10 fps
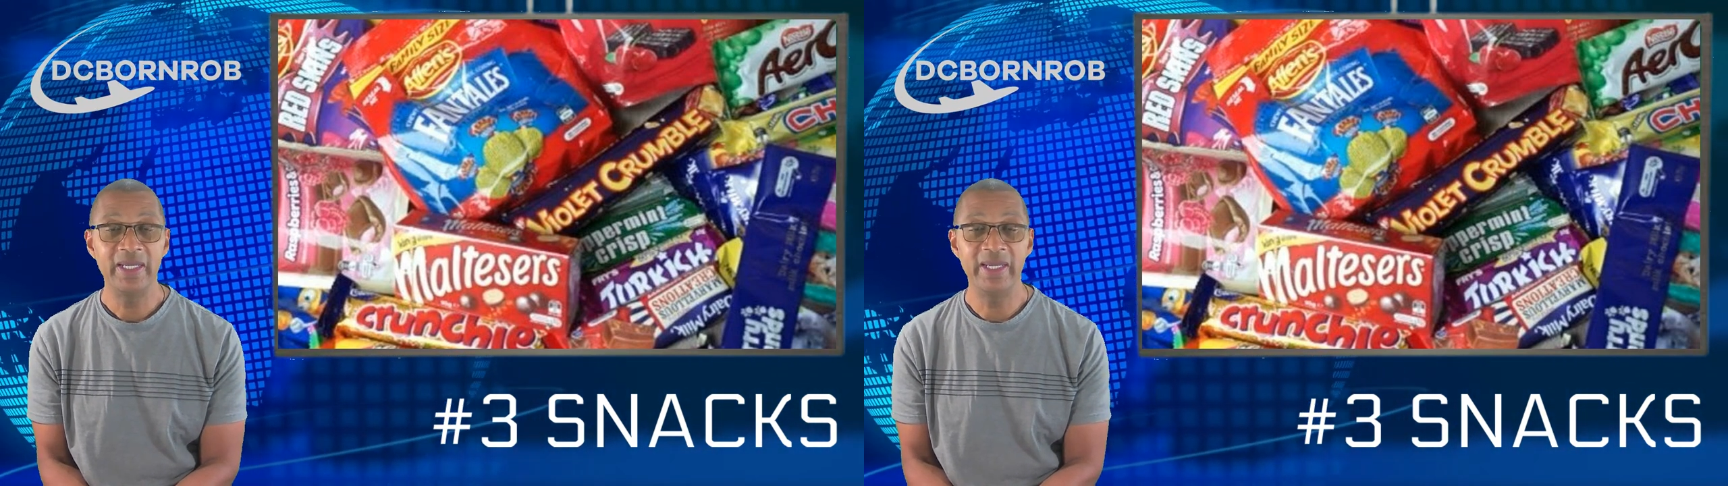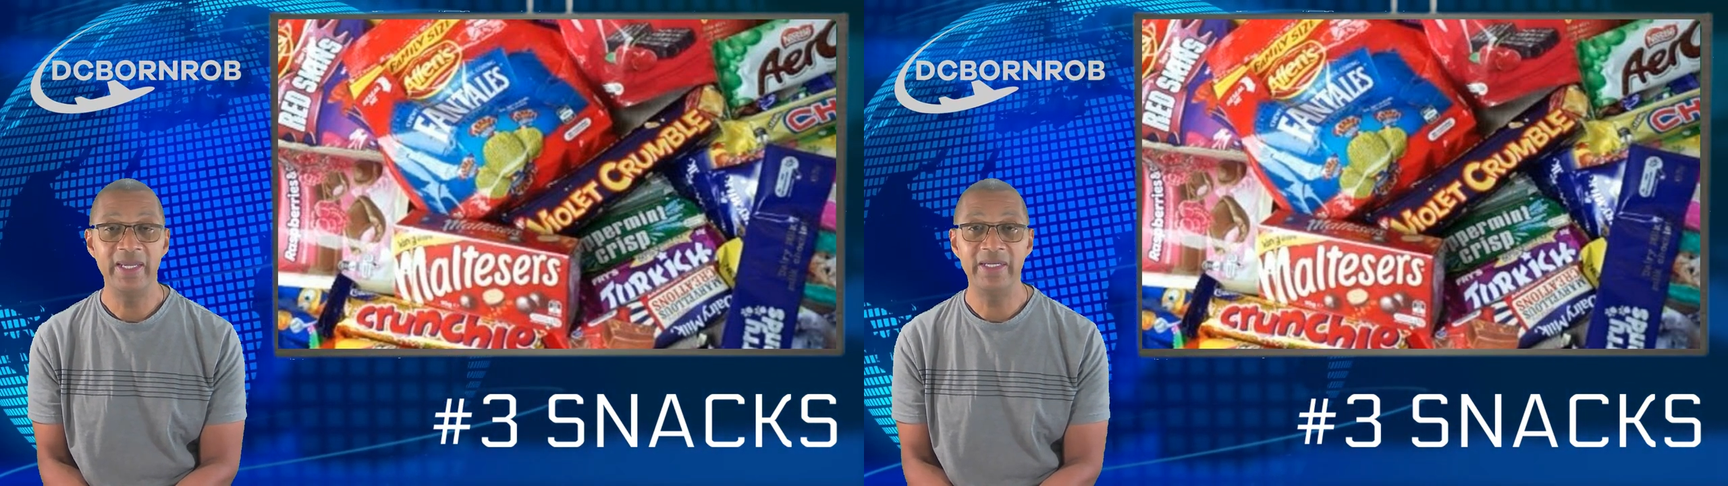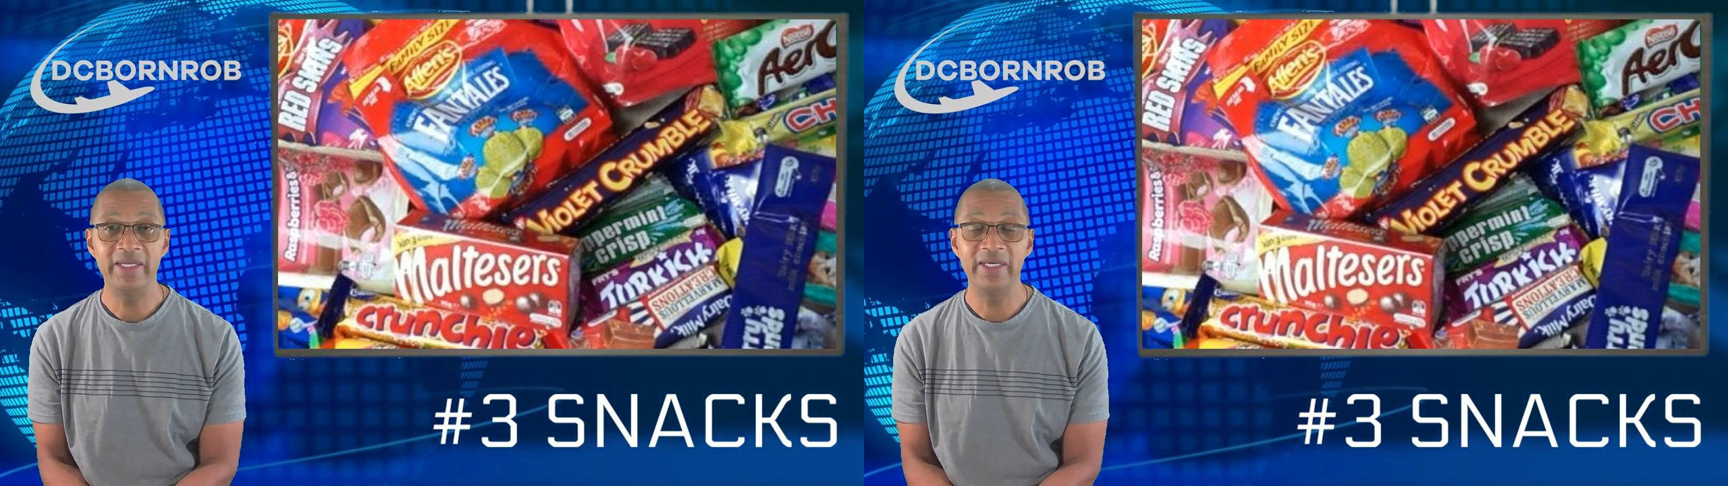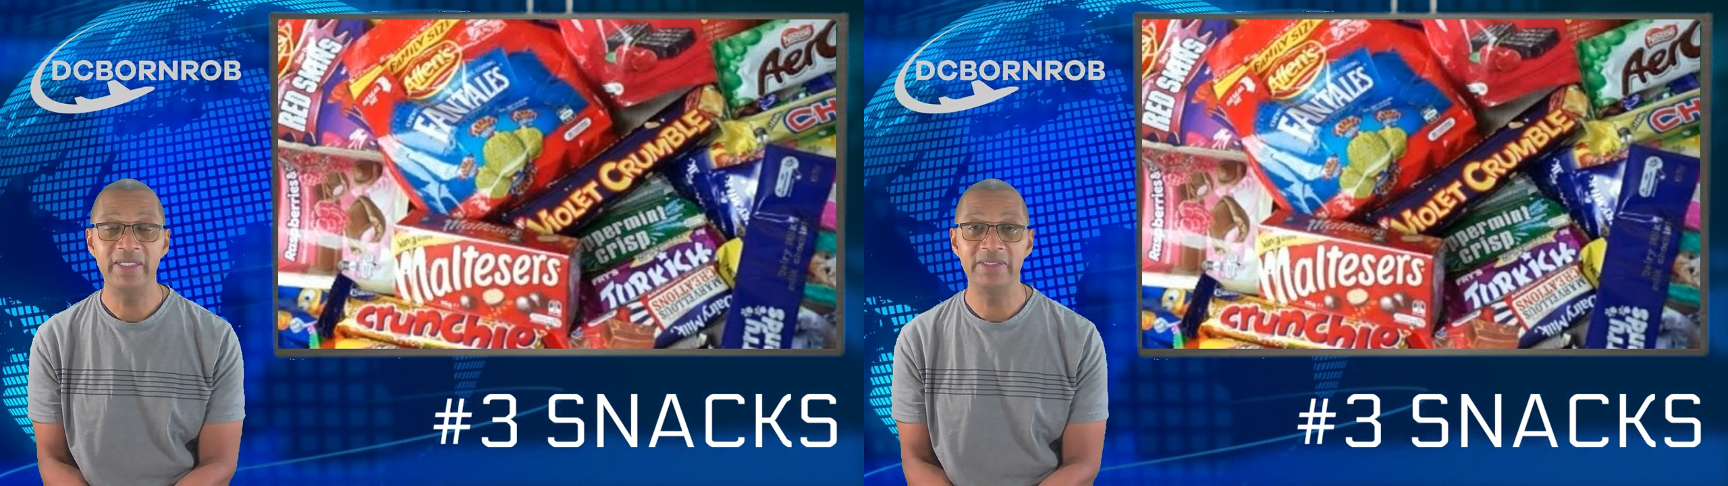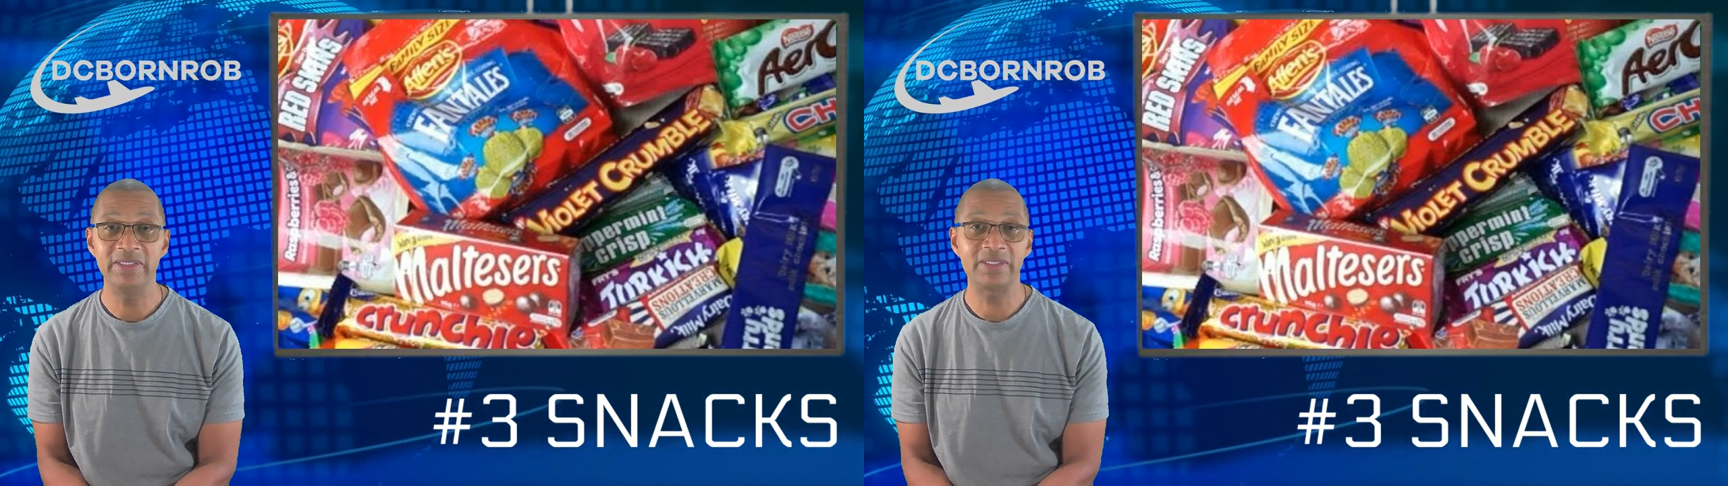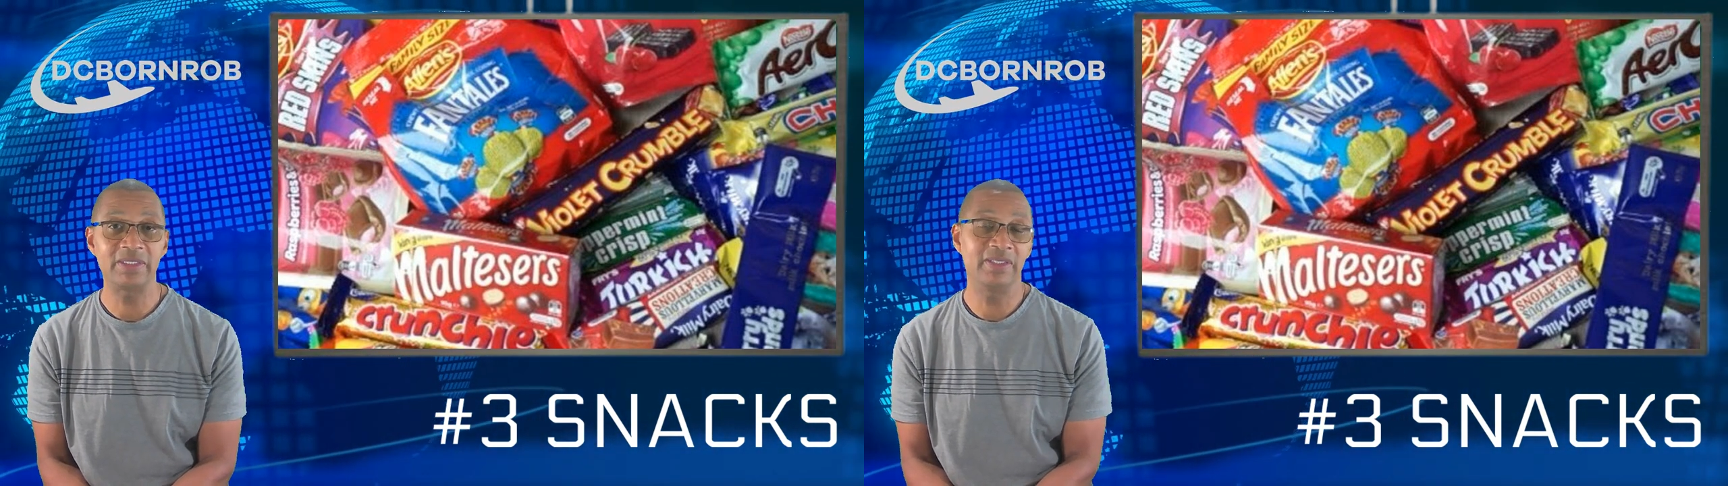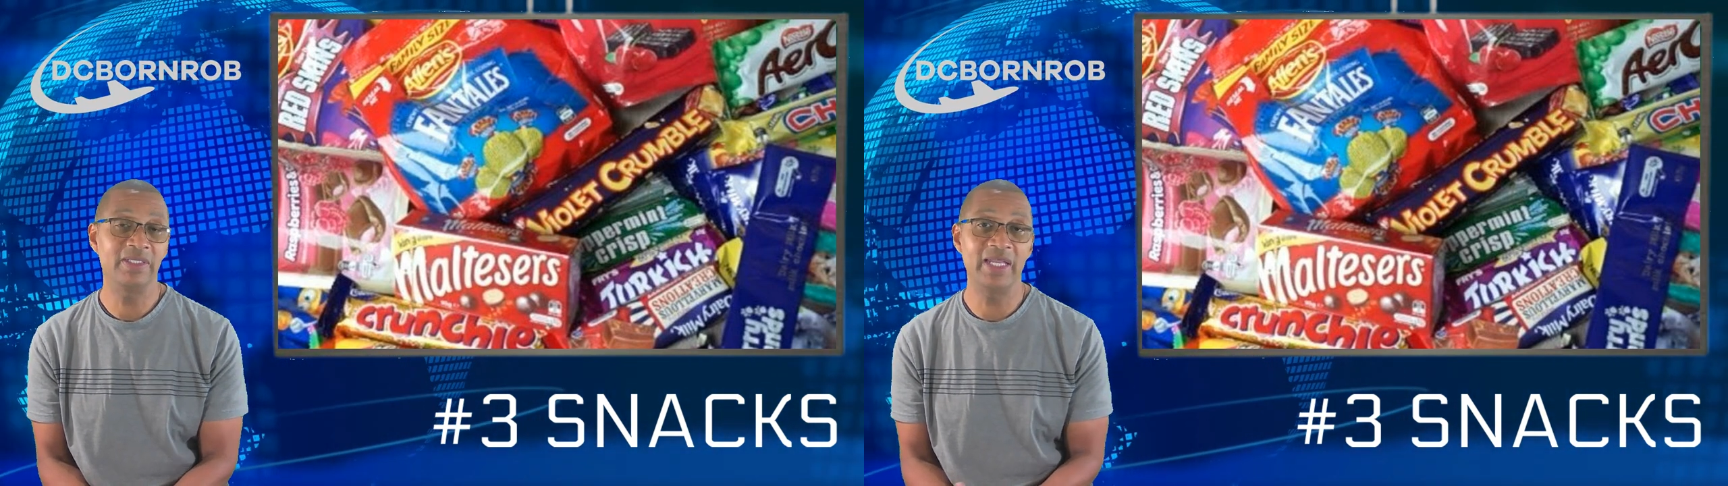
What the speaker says: and just the